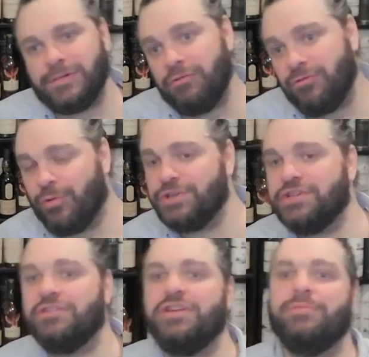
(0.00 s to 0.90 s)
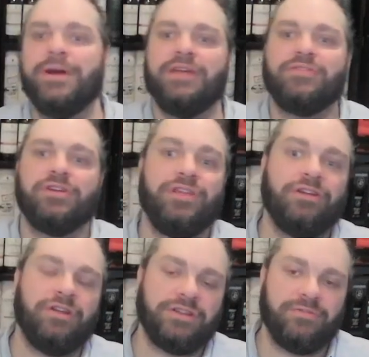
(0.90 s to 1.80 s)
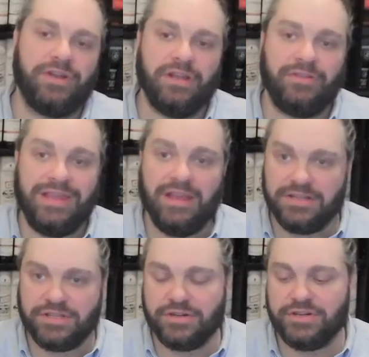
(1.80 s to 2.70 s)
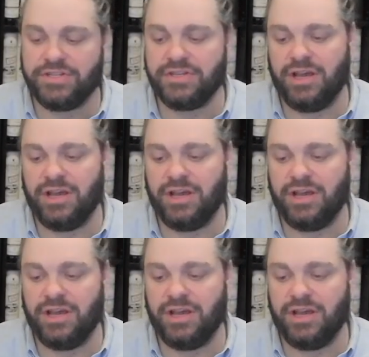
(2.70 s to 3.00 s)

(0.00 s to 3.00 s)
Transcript: Unfortunately, you might have to go to the internet to find out the answers.